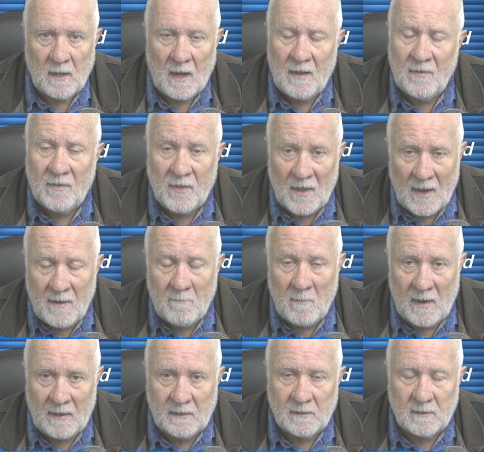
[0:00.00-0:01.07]
and they
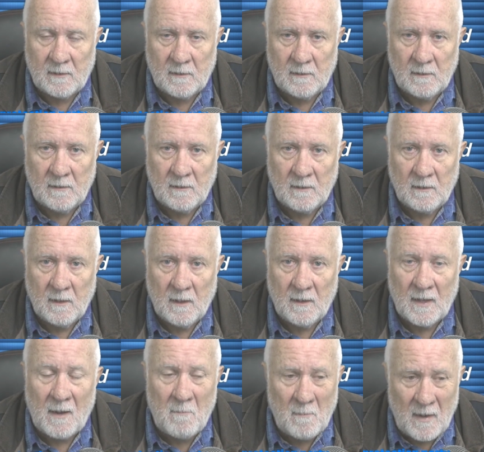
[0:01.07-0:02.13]
matter.
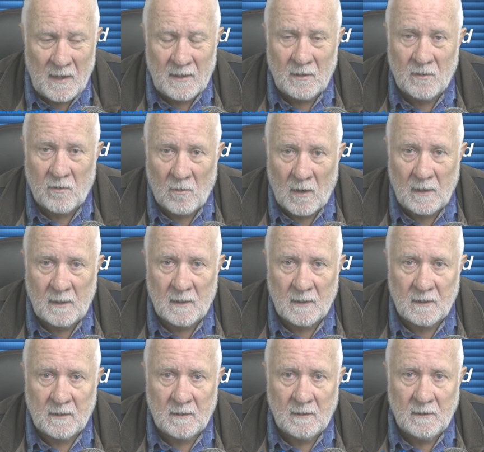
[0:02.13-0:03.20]
They matter
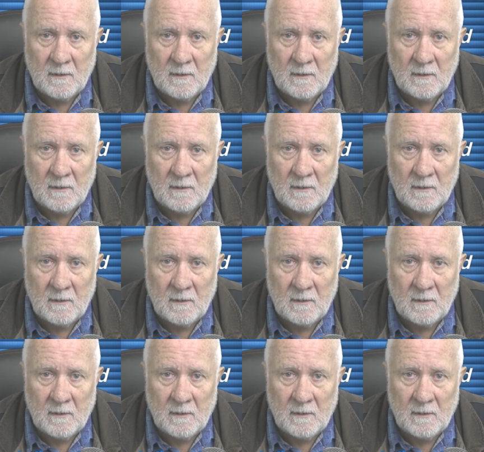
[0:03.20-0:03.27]
greatly.